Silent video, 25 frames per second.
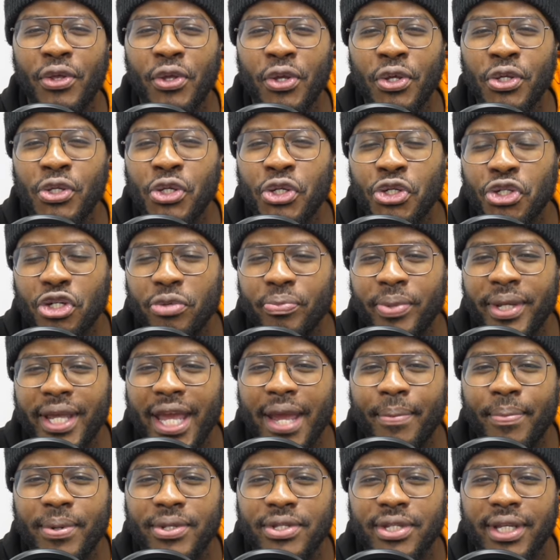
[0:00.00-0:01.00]
you should be
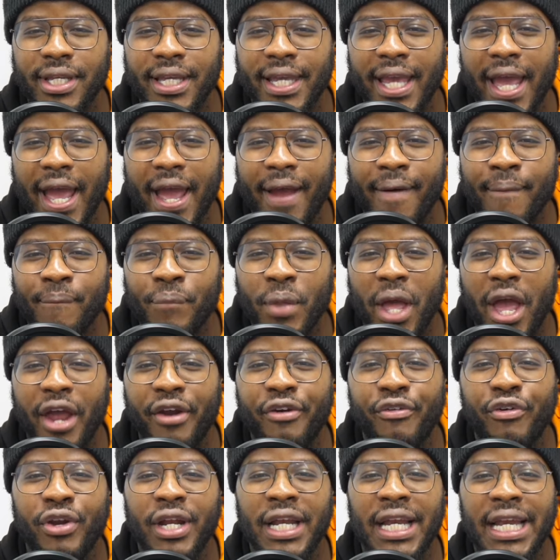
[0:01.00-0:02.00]
able to get a
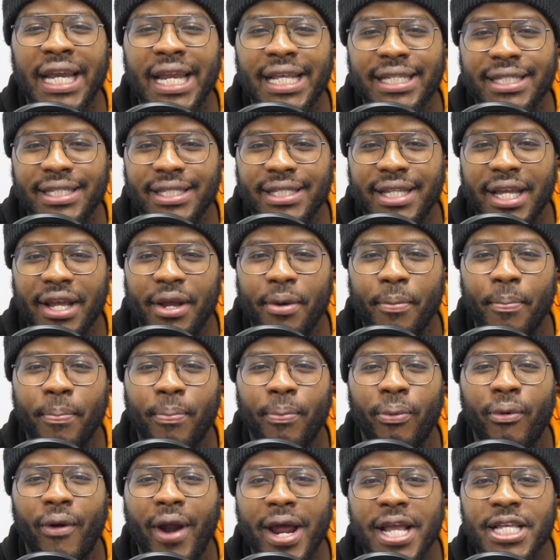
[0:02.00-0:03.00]
realistic
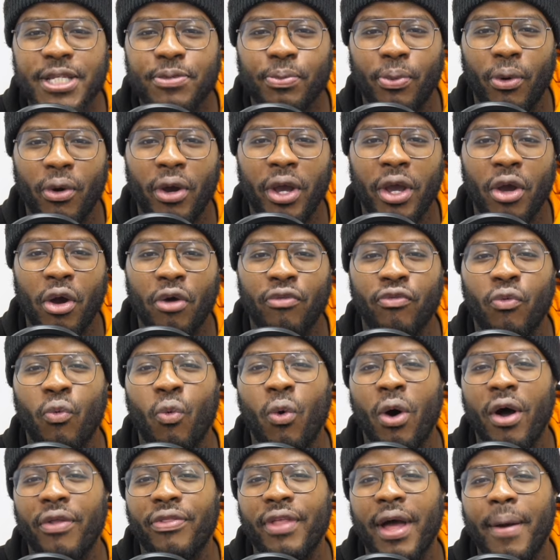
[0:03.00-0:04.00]
price point of
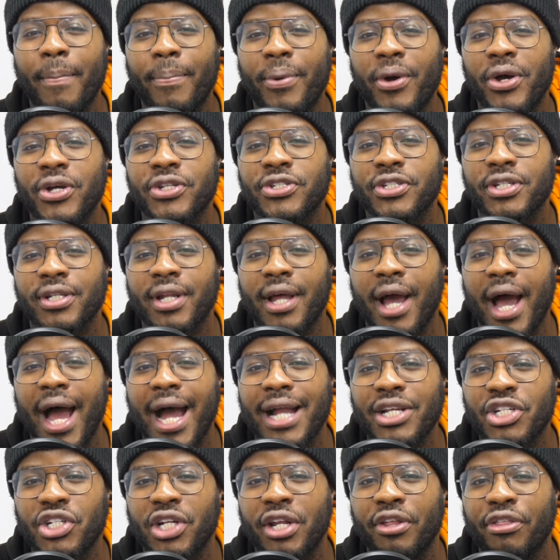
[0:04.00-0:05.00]
what that person
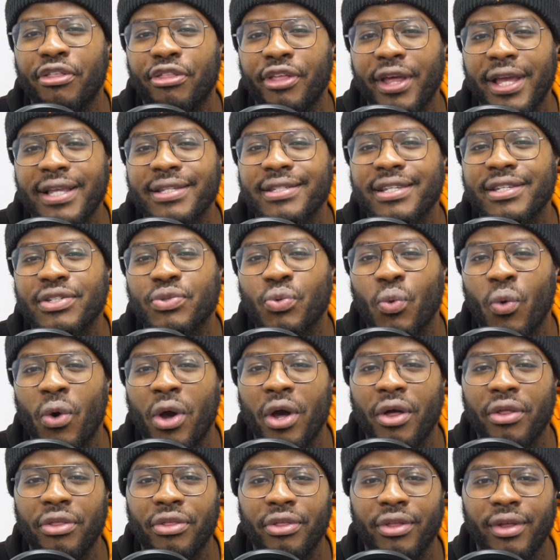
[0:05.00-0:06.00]
actually thinks it's
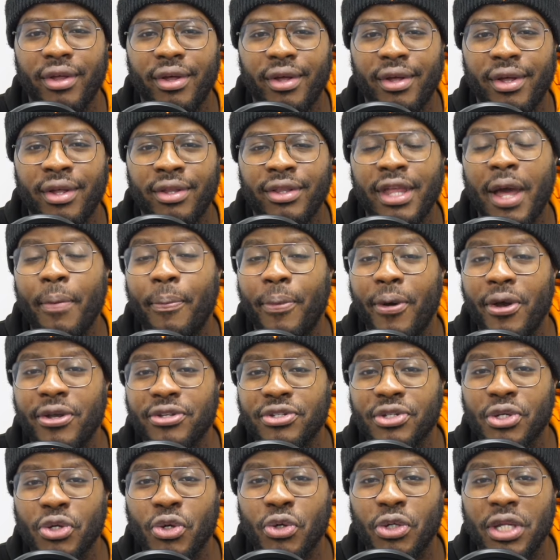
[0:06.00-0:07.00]
worth. That
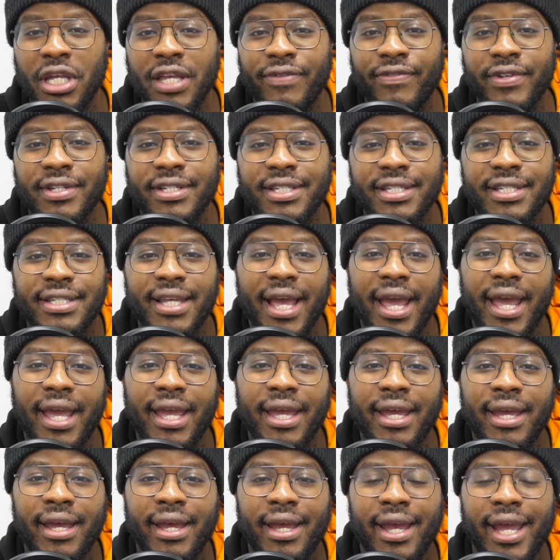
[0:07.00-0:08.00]
person could even say
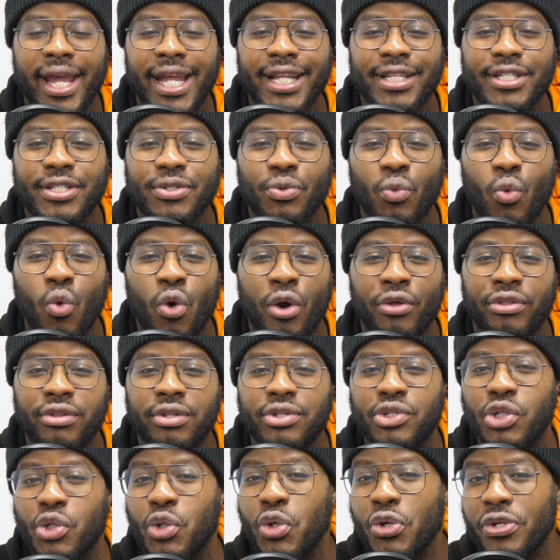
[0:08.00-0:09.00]
it's worth
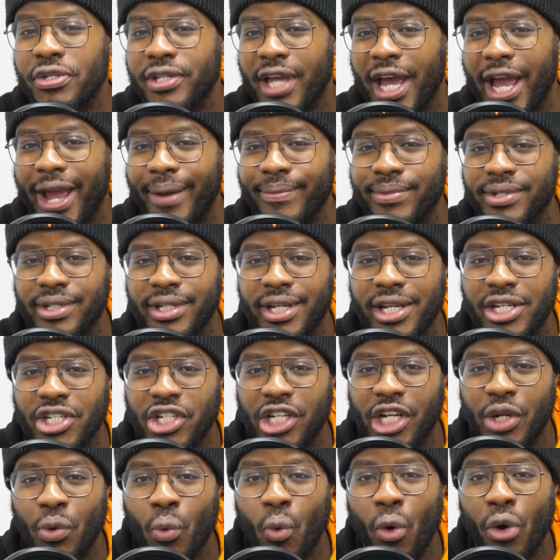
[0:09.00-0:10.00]
two times
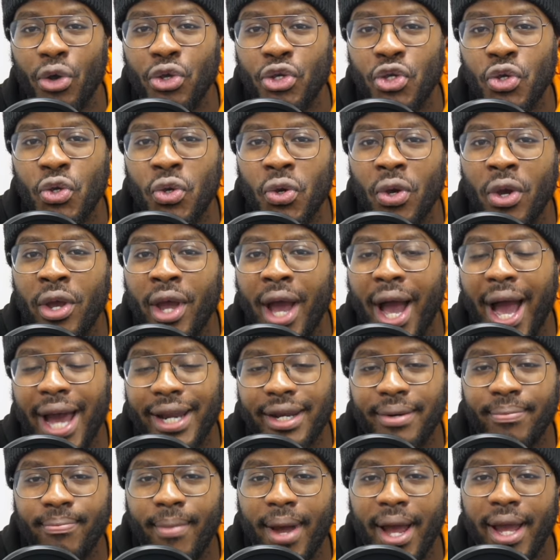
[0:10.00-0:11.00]
initially what you had
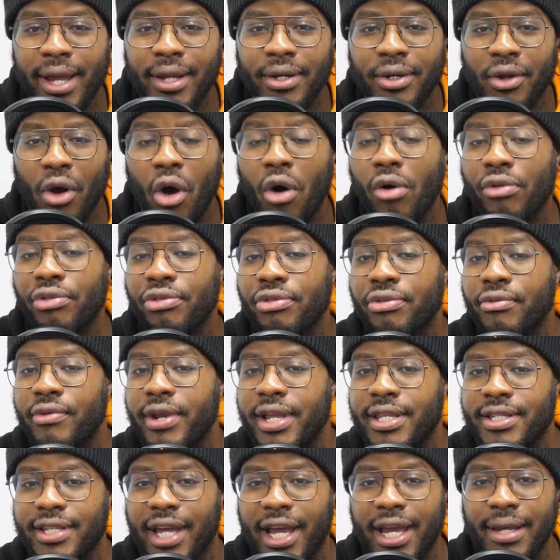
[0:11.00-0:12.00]
in mind, or three
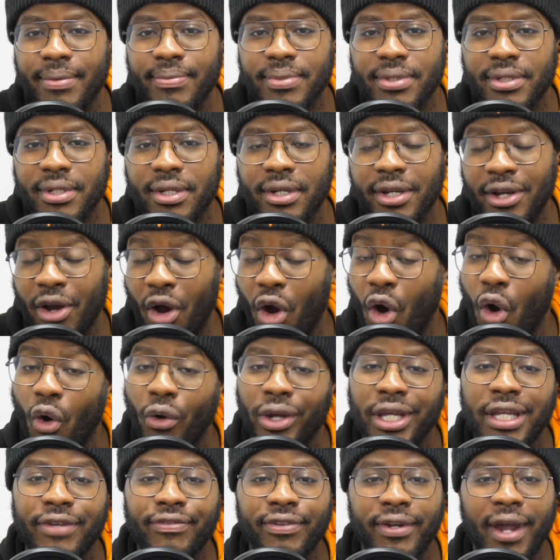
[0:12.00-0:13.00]
times, or
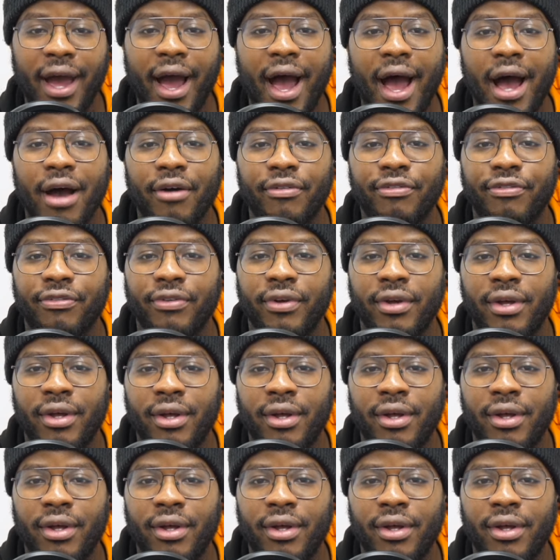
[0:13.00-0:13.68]
even half.